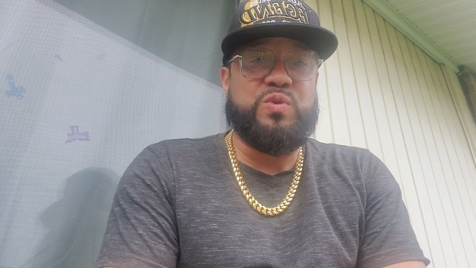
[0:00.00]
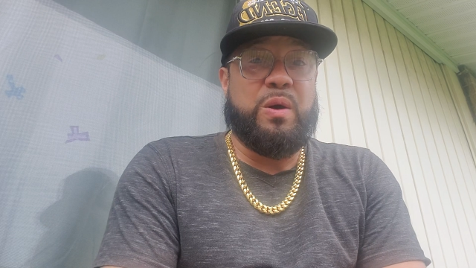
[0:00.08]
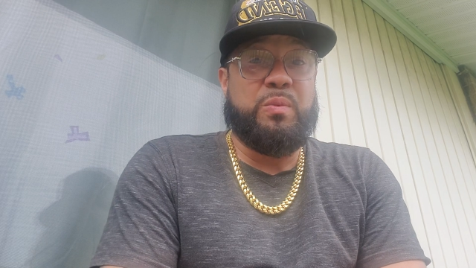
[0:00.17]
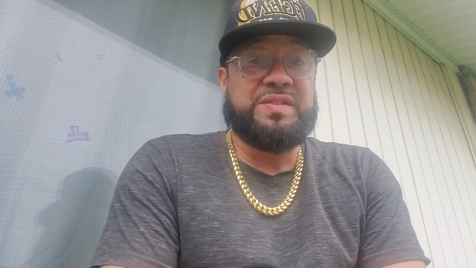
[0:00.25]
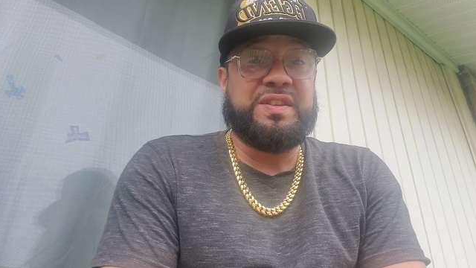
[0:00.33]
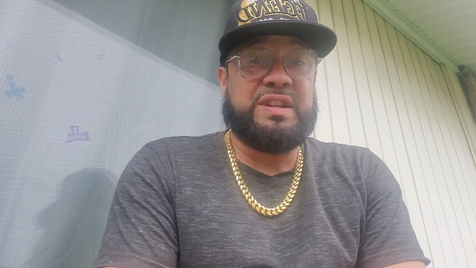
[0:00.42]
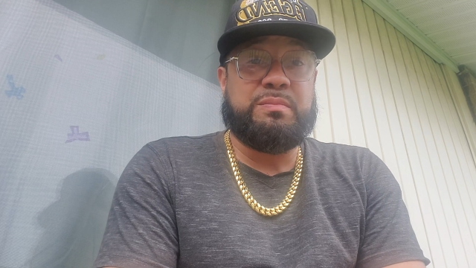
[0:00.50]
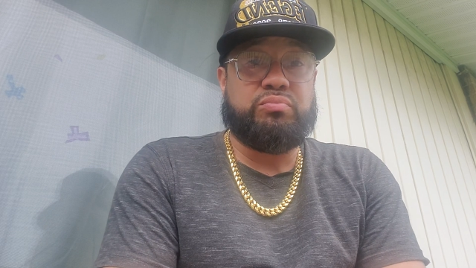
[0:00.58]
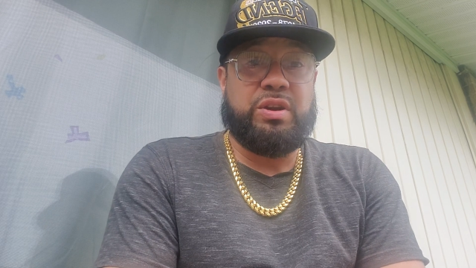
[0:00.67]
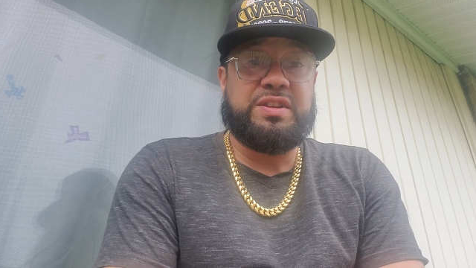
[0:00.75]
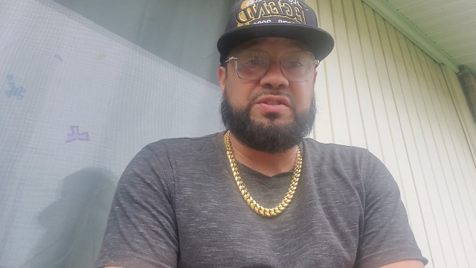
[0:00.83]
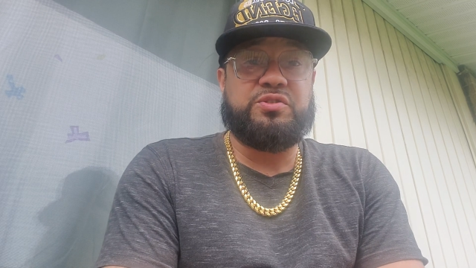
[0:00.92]
I wasn't
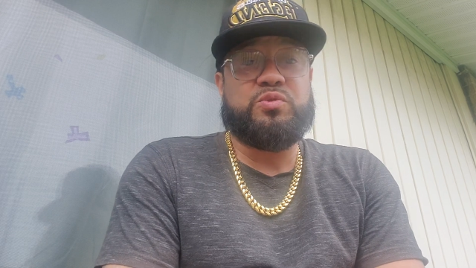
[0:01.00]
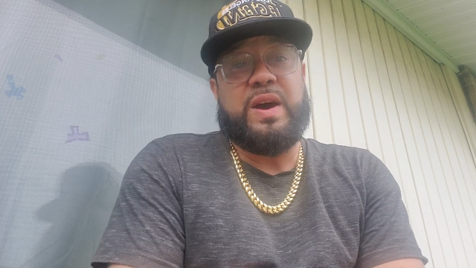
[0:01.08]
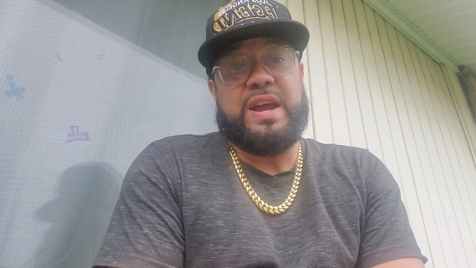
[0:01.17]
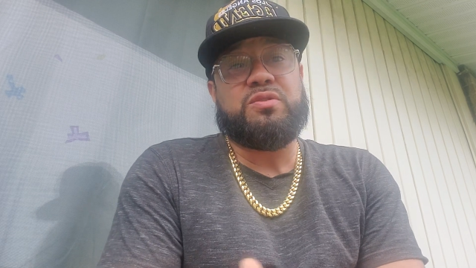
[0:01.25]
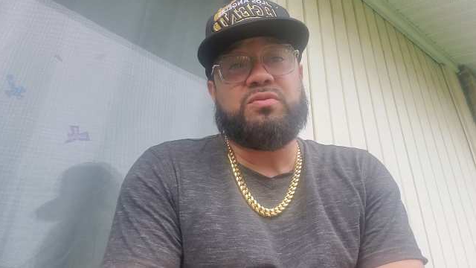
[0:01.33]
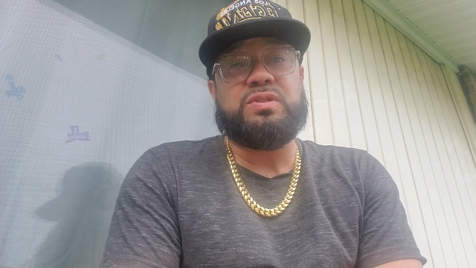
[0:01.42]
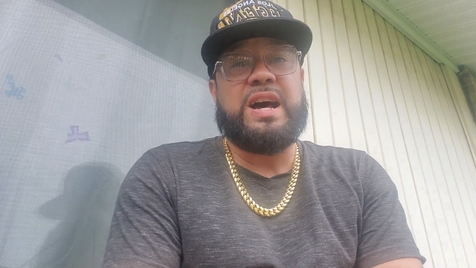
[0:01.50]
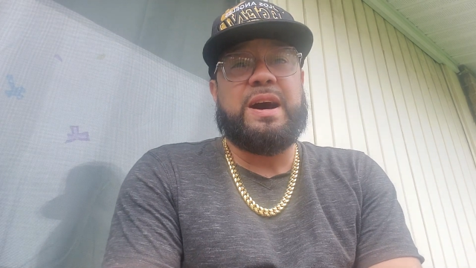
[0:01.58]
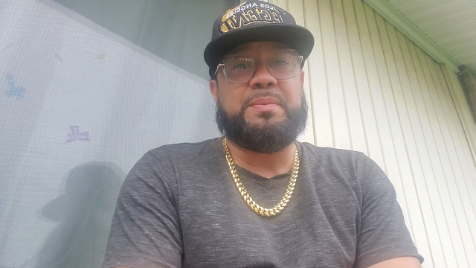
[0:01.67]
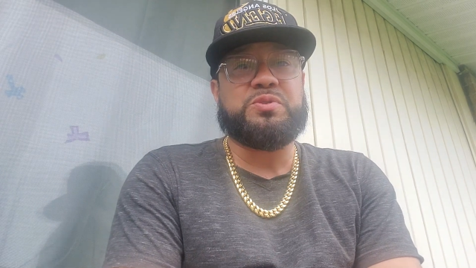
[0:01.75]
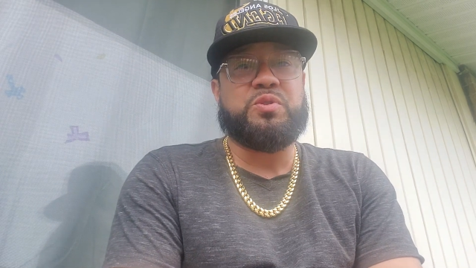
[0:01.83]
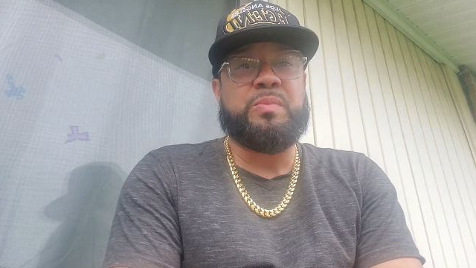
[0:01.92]
embracing you. I ain't gonna lie, I
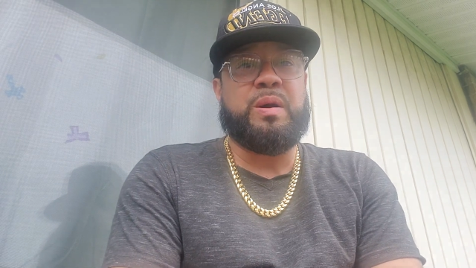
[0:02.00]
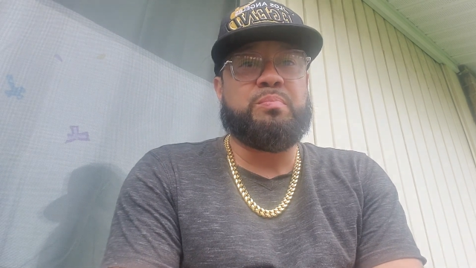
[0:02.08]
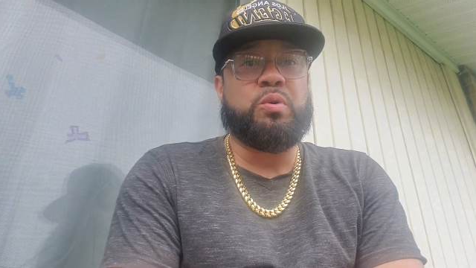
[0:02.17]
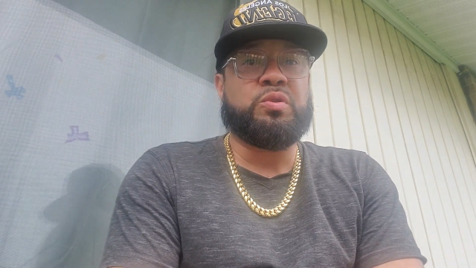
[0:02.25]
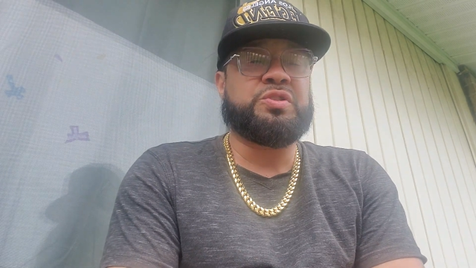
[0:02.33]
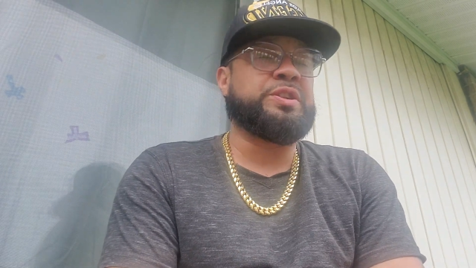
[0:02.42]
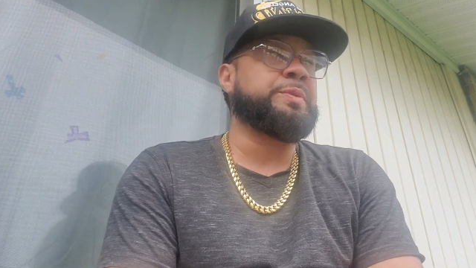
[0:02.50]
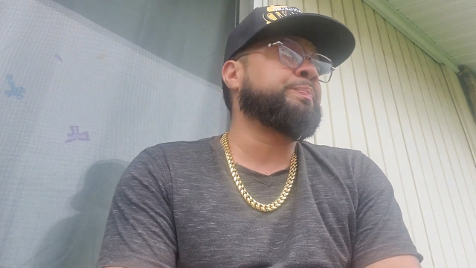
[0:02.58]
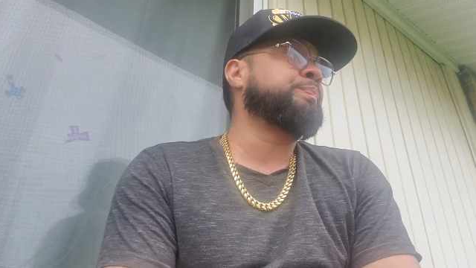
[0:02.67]
was on my bullshit.